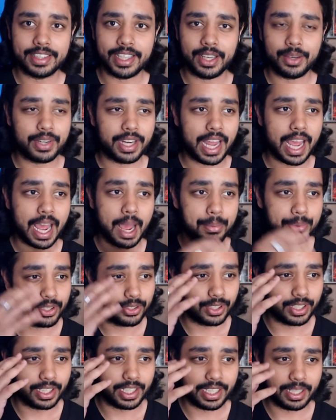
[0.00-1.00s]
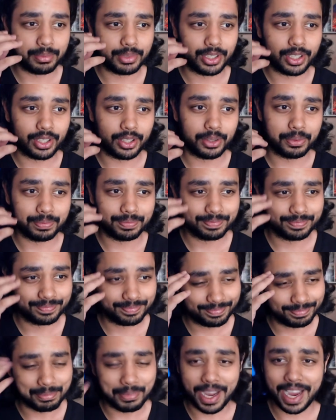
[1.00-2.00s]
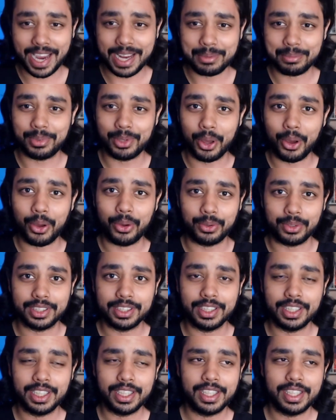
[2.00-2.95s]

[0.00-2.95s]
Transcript: They were absolutely you know mind blown